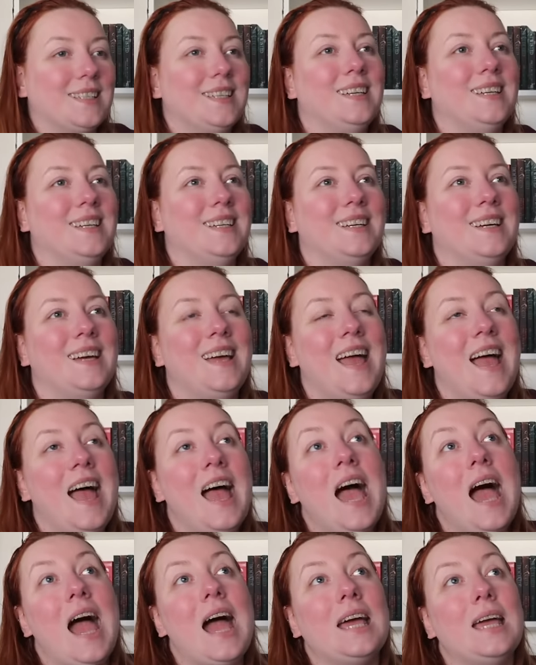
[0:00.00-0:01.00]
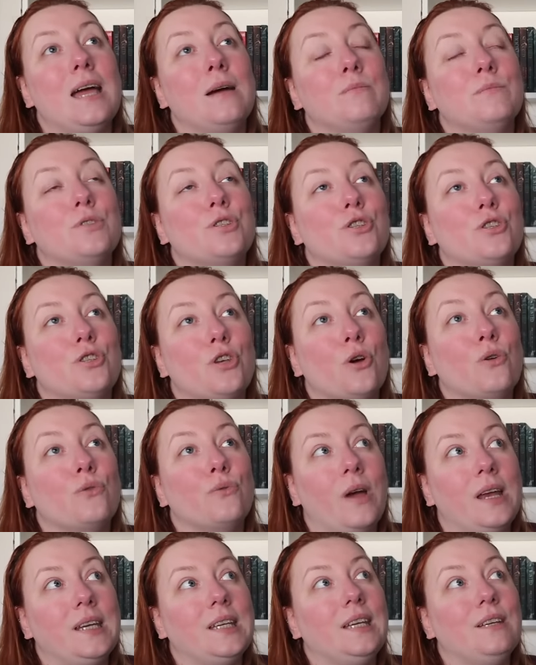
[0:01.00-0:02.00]
I am so
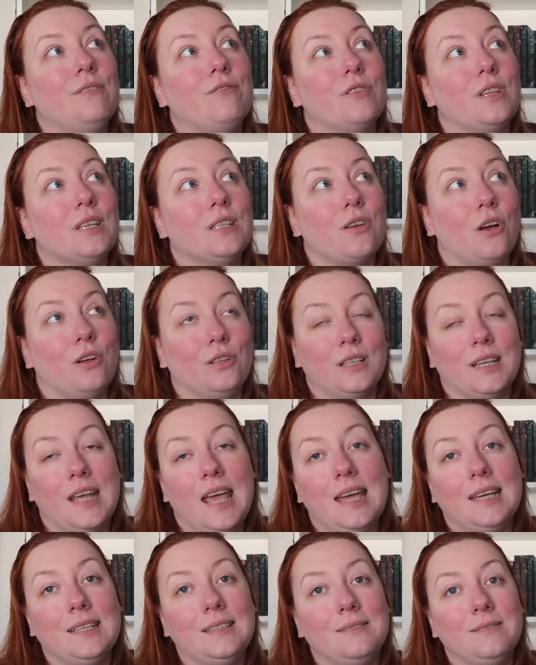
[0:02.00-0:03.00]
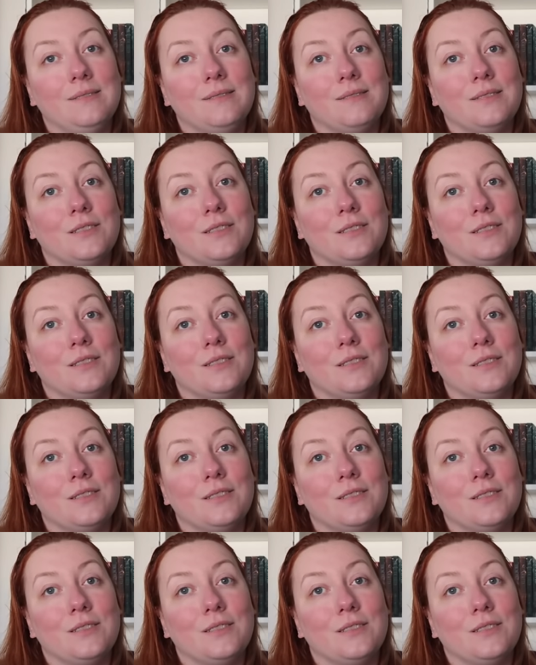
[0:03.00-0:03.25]
ready for this holiday.